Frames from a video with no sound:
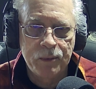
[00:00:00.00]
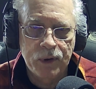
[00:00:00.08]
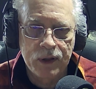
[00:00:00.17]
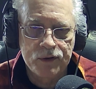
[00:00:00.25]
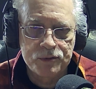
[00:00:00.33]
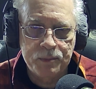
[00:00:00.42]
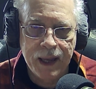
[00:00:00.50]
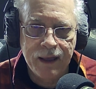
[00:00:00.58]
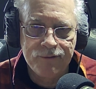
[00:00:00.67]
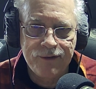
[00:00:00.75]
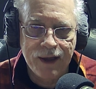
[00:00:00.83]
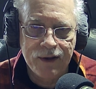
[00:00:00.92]
Brothers
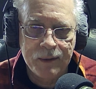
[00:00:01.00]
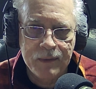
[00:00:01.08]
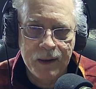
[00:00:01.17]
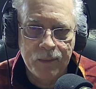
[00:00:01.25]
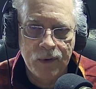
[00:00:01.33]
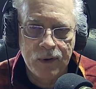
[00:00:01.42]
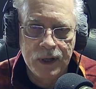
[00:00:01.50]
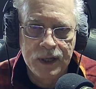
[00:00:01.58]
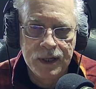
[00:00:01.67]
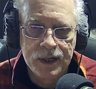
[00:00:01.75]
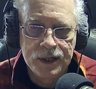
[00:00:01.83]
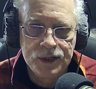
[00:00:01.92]
Band founding member
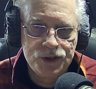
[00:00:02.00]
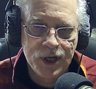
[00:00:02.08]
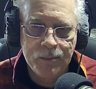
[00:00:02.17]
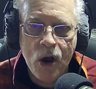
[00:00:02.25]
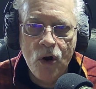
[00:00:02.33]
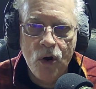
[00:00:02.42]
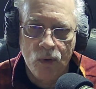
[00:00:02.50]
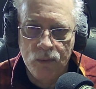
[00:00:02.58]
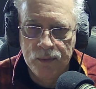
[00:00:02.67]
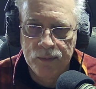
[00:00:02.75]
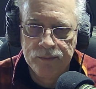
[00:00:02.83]
Jim O,